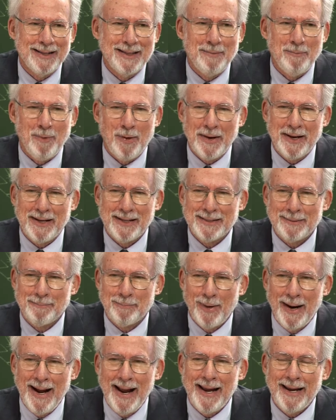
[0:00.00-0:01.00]
in the morning to
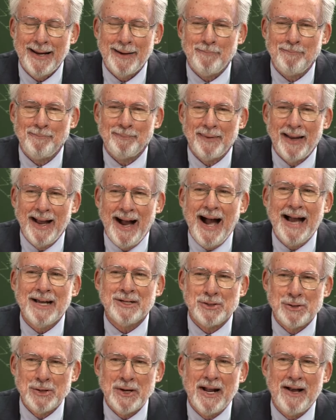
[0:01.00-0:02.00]
pray. I
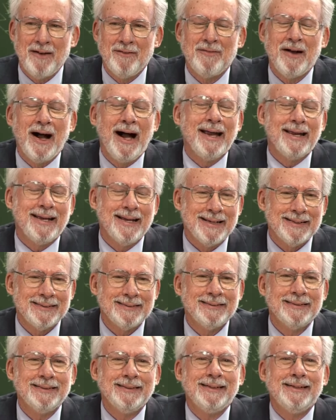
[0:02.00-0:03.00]
should have, I
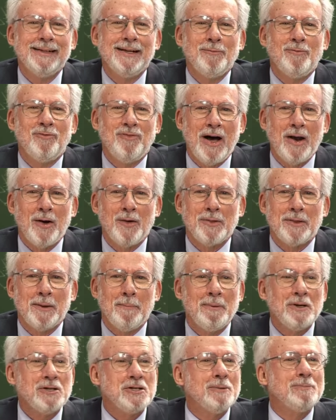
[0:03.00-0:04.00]
guess, followed the
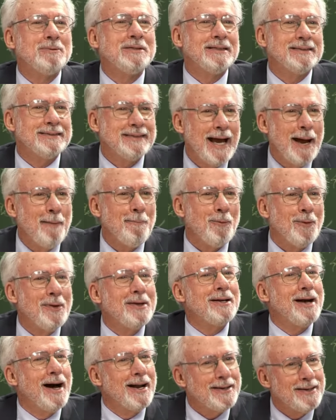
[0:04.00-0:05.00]
bishop's example
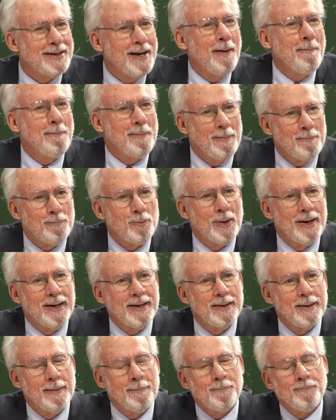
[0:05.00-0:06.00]
and gotten up and
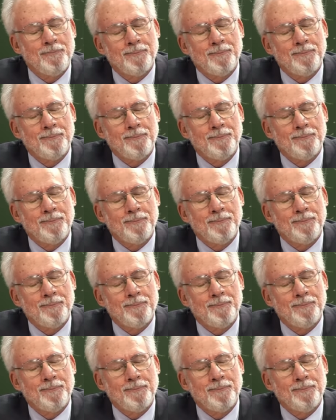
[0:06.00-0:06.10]
prayed.